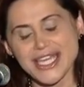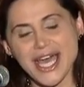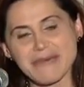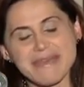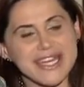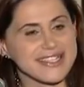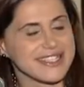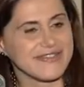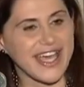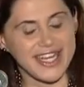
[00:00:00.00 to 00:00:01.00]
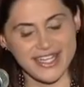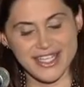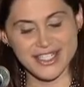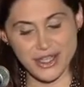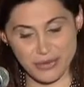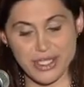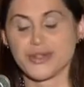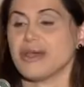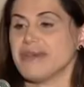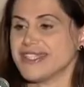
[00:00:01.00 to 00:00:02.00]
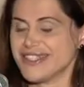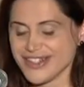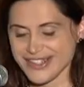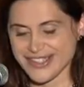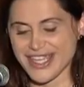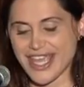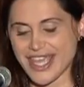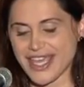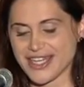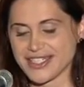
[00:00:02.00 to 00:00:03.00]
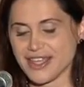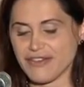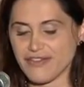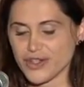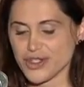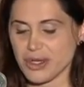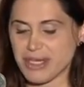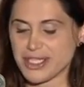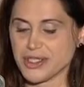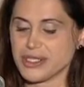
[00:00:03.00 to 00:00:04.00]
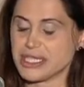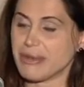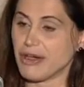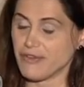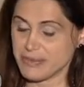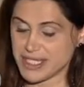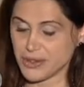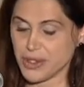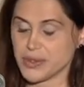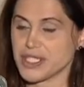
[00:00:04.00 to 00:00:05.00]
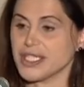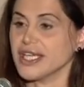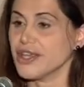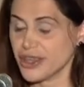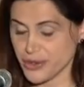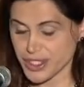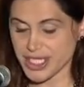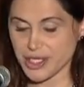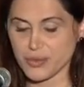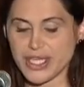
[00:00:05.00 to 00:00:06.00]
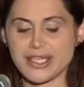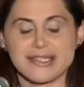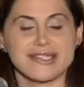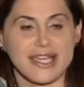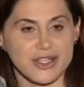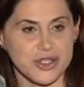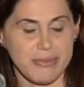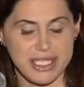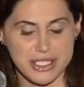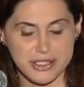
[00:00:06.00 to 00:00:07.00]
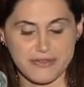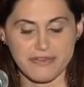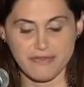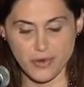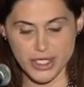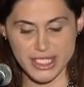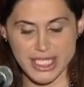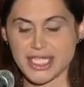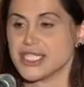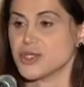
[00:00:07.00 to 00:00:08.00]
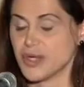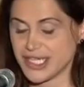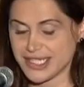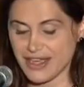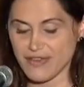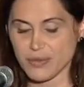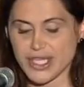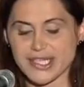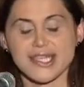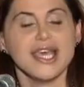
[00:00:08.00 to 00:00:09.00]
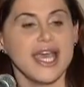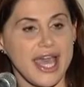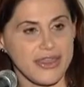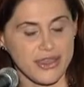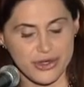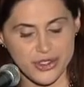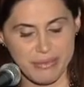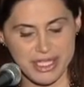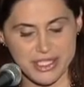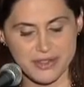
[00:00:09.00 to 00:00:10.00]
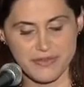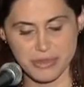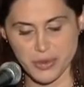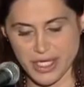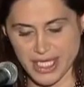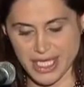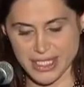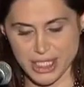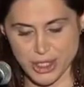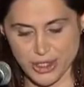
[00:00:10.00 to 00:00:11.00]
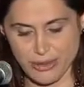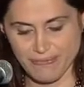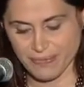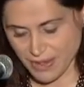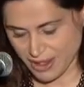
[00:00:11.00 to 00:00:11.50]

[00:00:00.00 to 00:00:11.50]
Um, and it's divided into three trimesters, and the first trimester is about from 0 to 13 weeks, second trimester from 14 to 27 weeks, and third trimester from 28 to term.